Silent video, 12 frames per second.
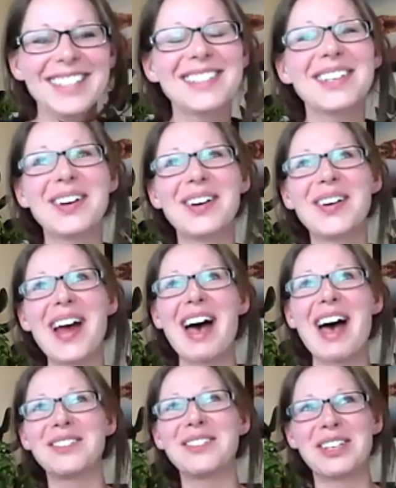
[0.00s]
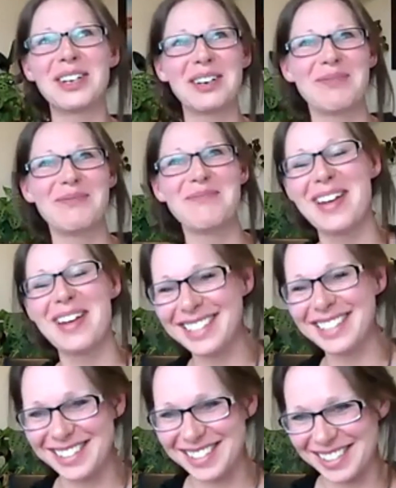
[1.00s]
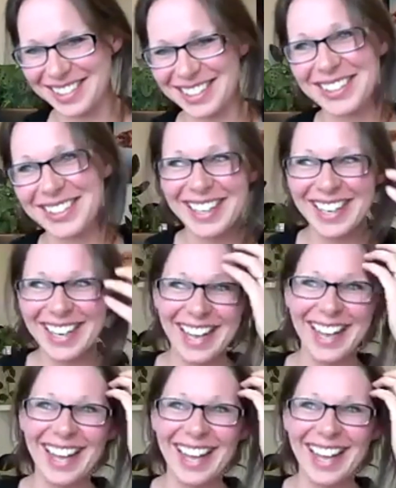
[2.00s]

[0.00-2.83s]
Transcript: so after major surgery,